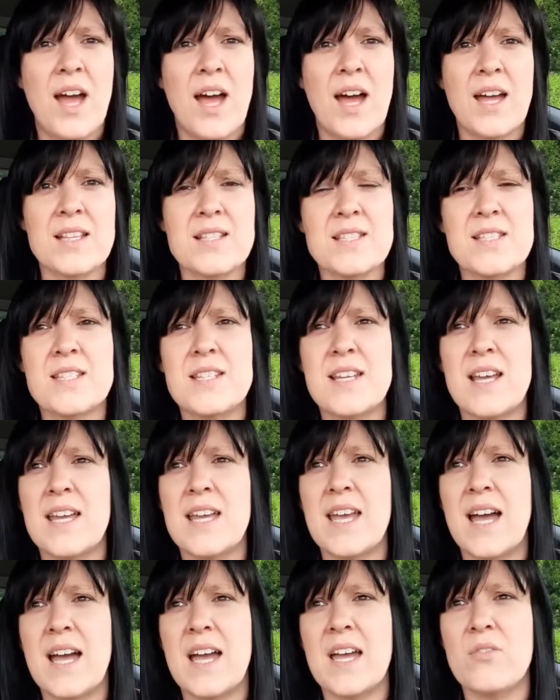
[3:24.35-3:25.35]
And
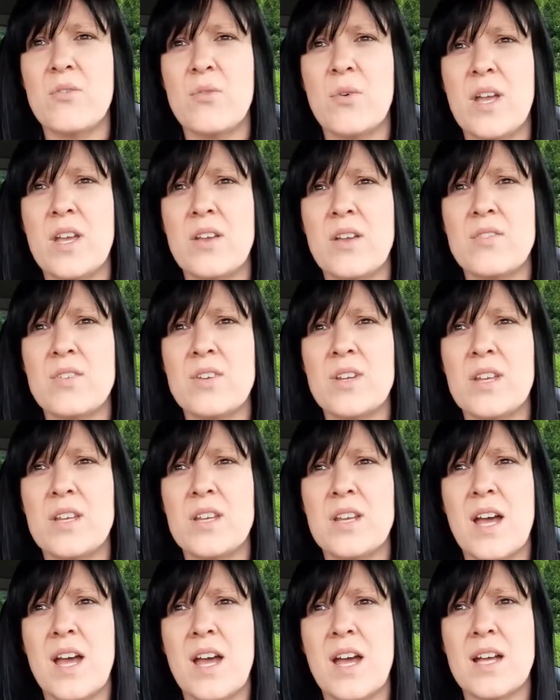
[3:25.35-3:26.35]
today I've weighed
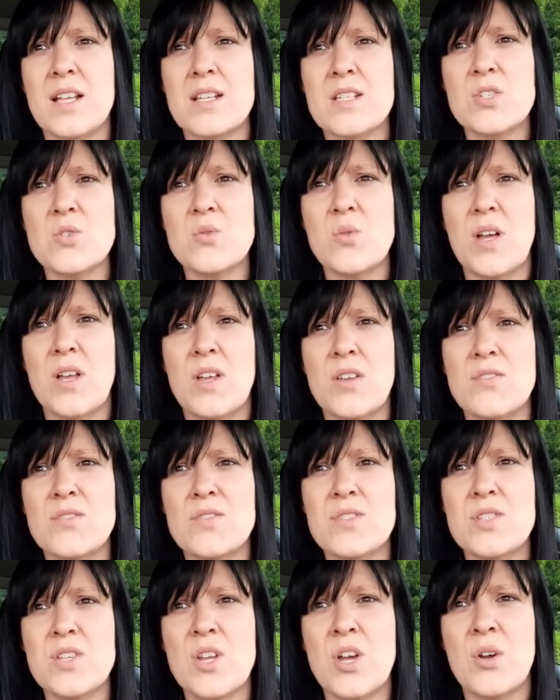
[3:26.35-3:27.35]
in at
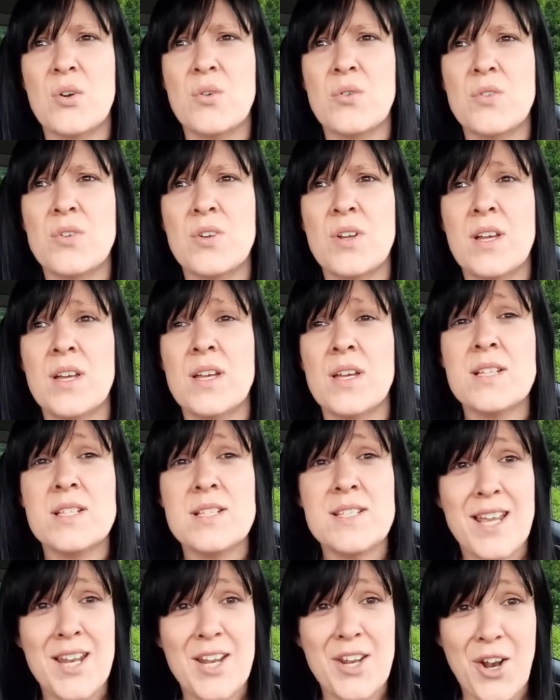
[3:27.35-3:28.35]
12 stone,
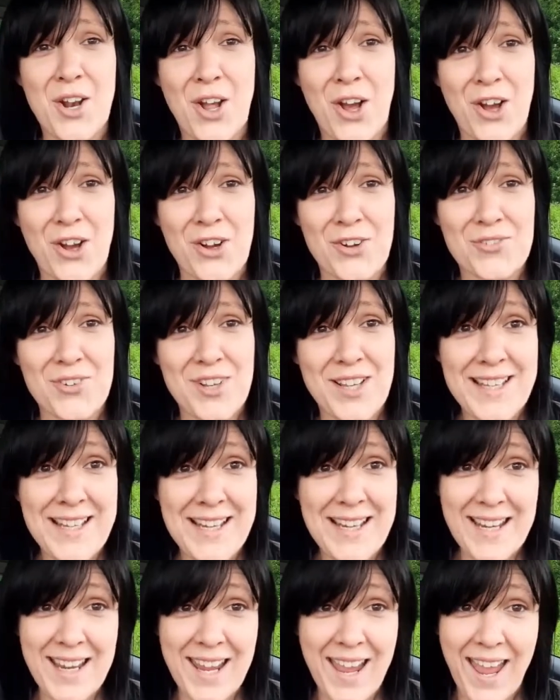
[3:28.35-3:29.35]
10 and a half.
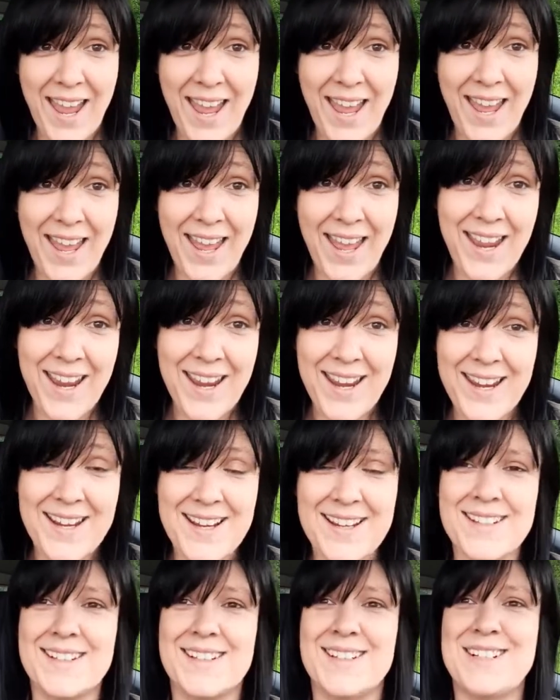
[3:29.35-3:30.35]

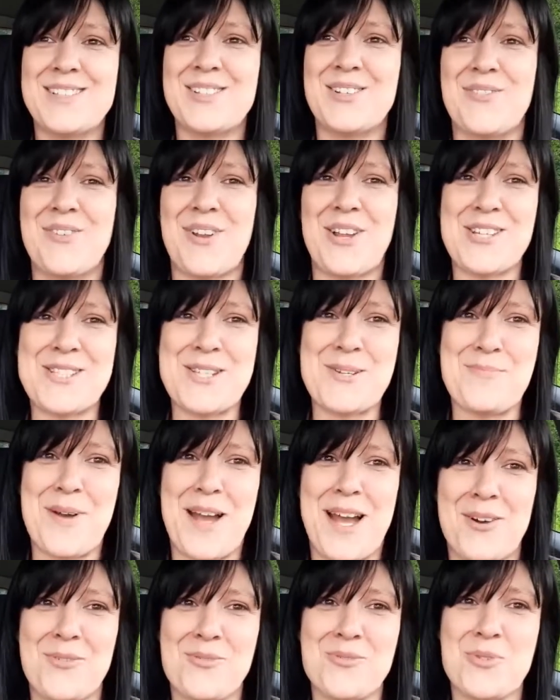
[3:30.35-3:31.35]
Yay! So I've lost a
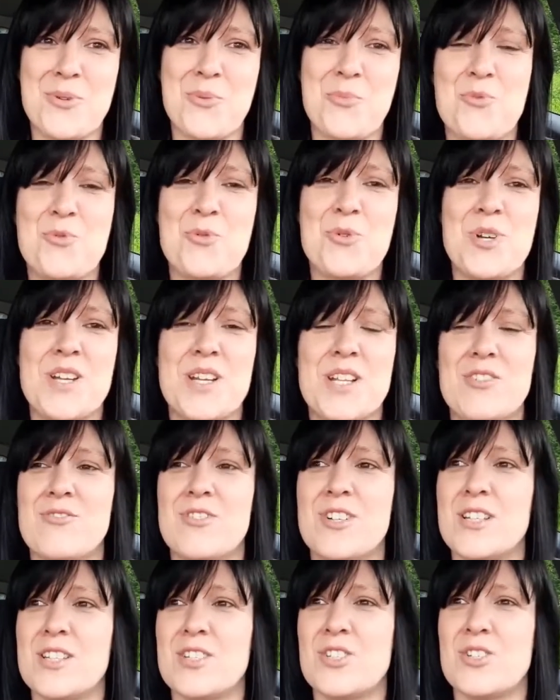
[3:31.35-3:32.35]
pound. So I'm really,
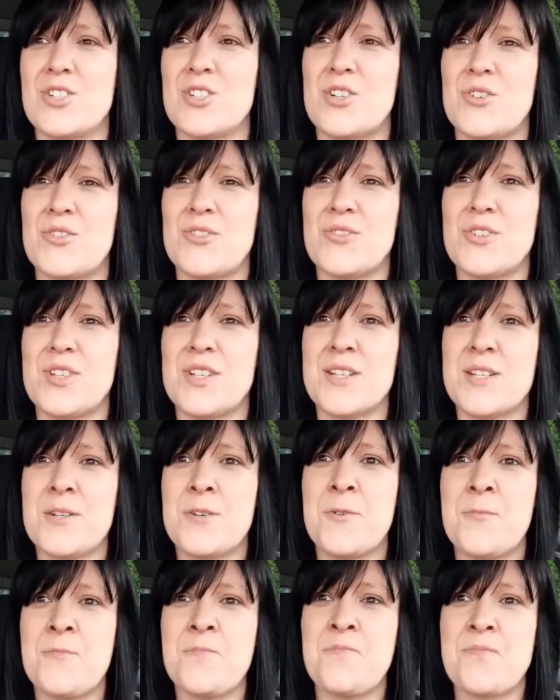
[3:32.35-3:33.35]
really chuffed.
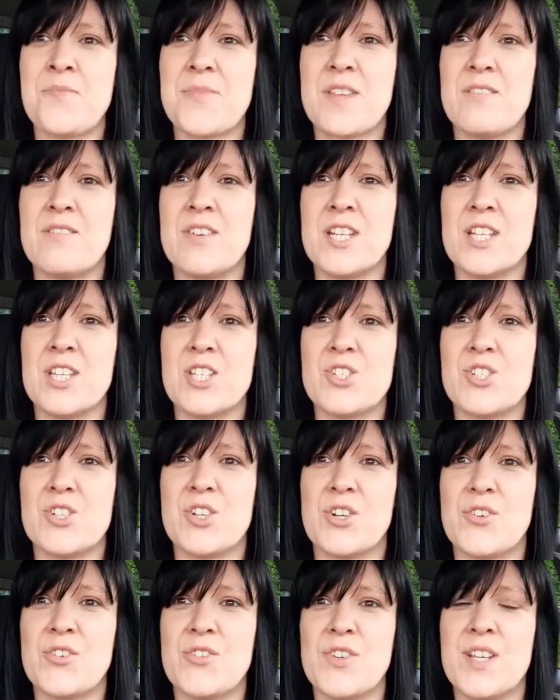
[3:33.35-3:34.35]
Really
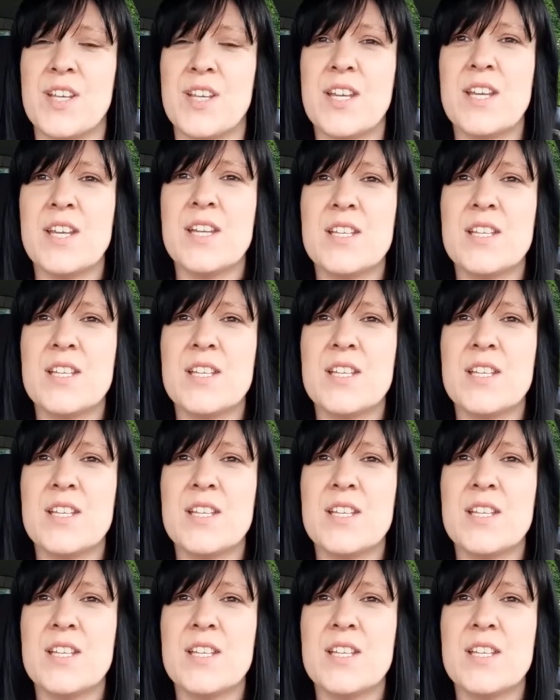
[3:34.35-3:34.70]
chuffed.